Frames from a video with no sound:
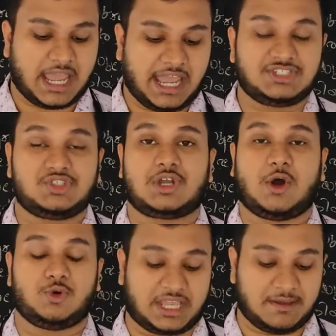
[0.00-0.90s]
and took
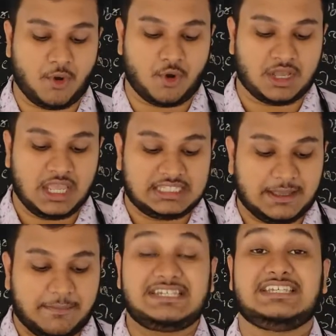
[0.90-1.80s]
out a book,
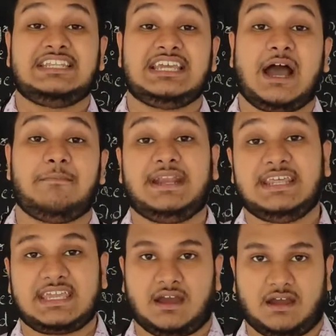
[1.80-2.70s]
the materia
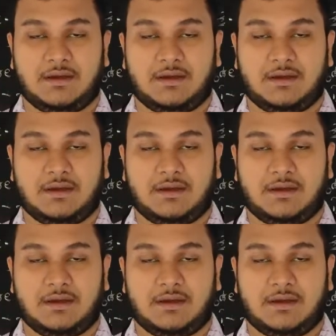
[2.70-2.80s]
medica.